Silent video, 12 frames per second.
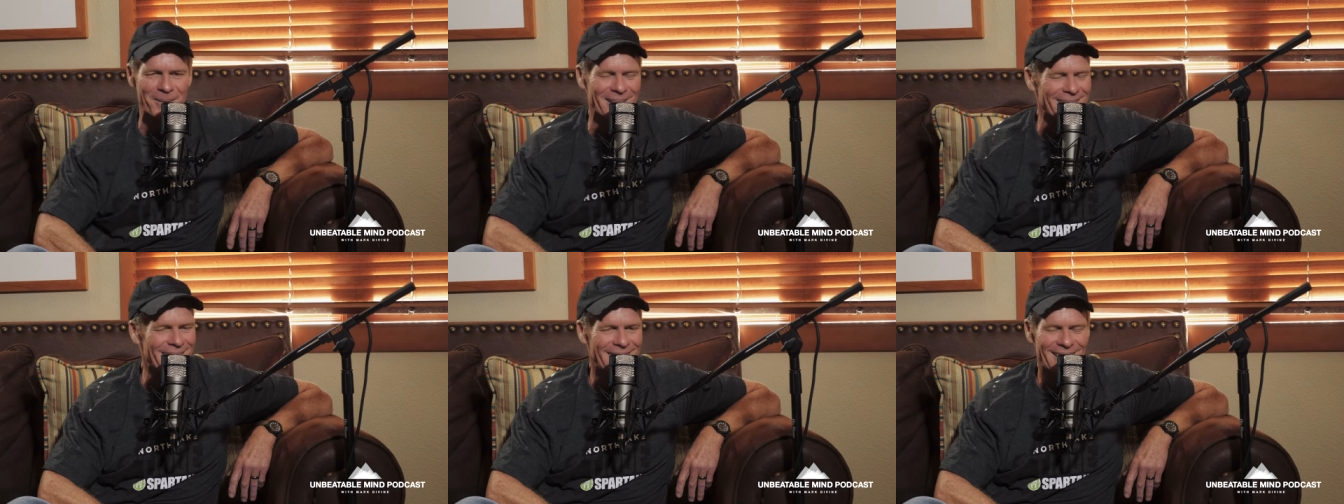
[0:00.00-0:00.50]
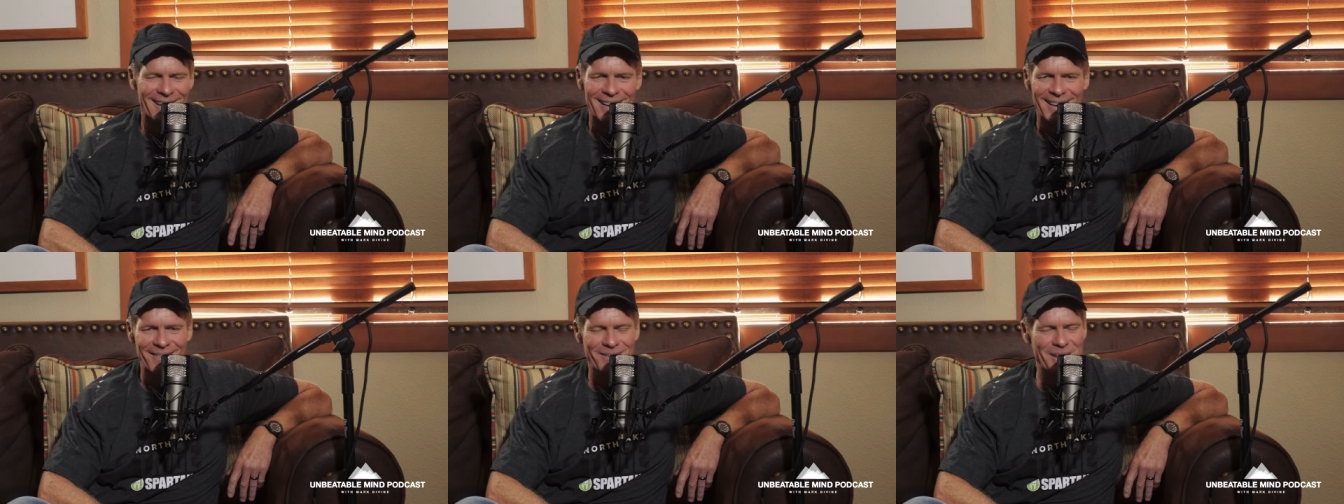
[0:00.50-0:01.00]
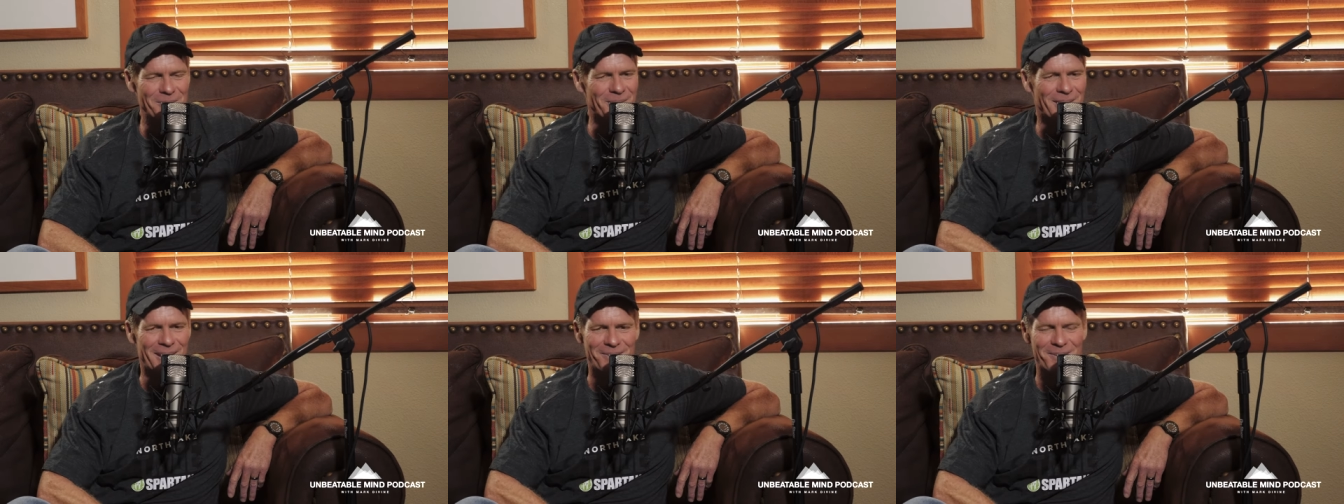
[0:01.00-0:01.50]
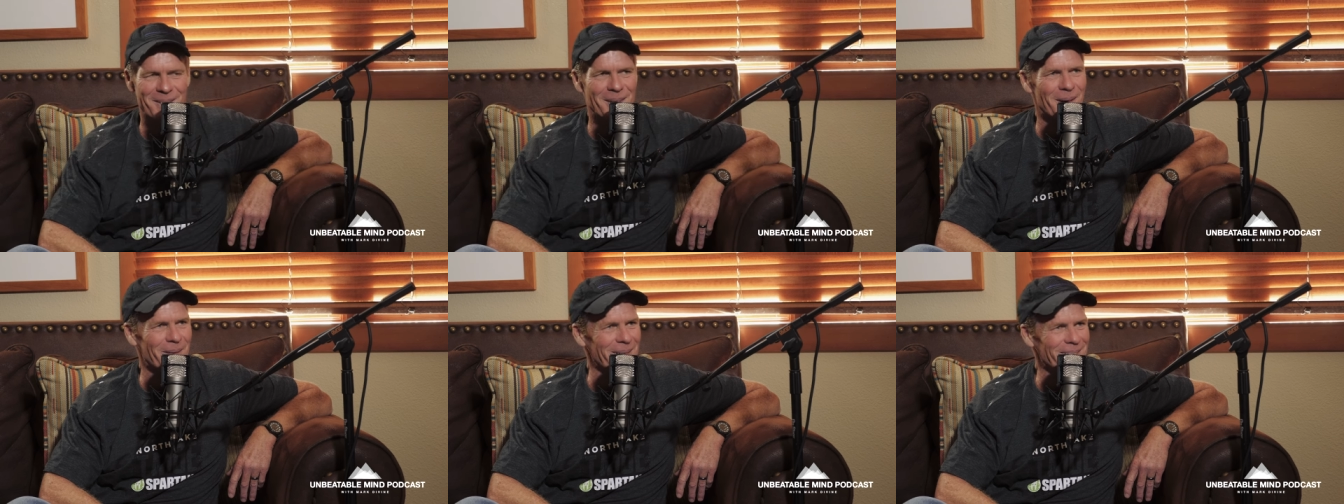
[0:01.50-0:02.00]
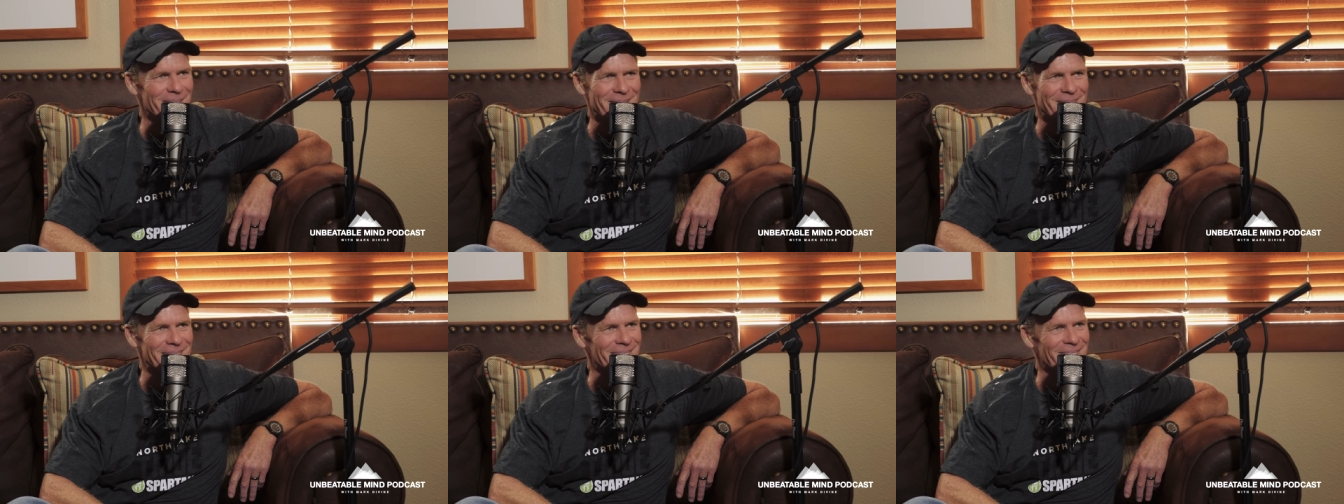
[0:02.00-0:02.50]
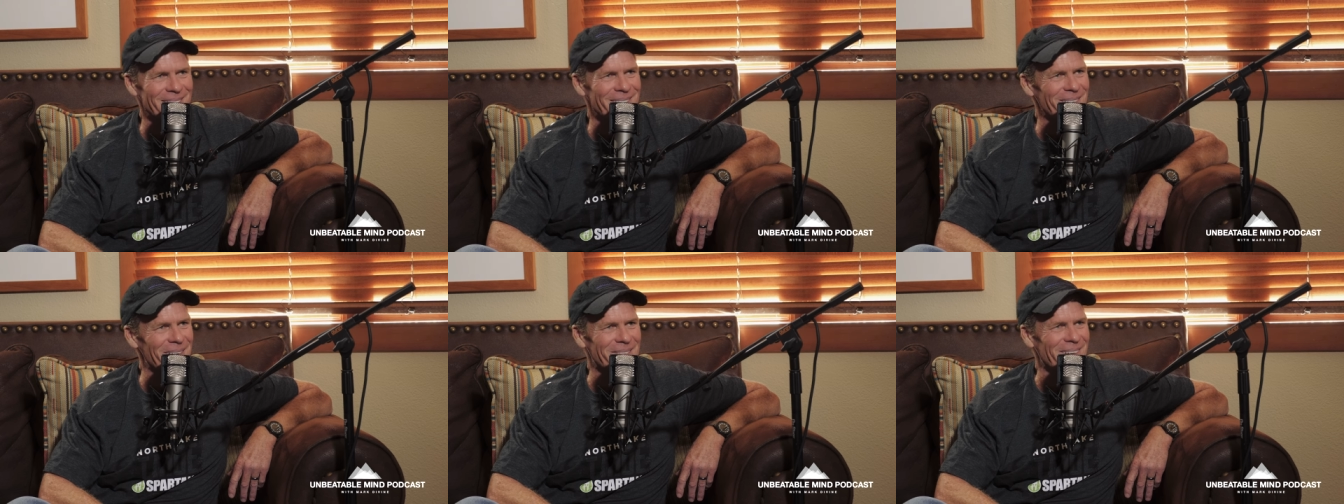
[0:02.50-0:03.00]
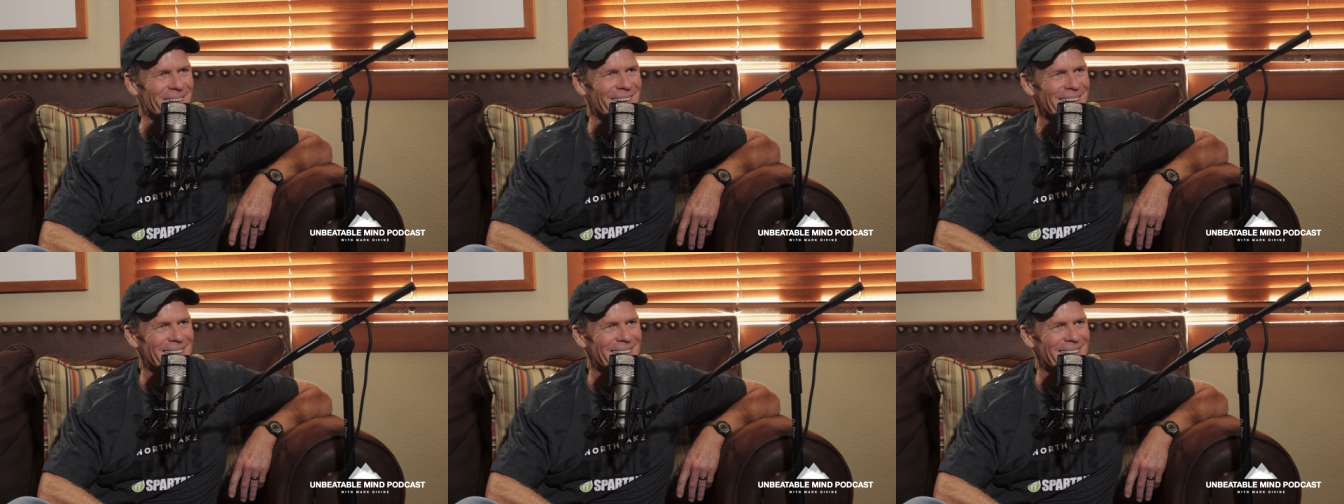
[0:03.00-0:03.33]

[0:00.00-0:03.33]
I'm like, people have no excuses whatsoever.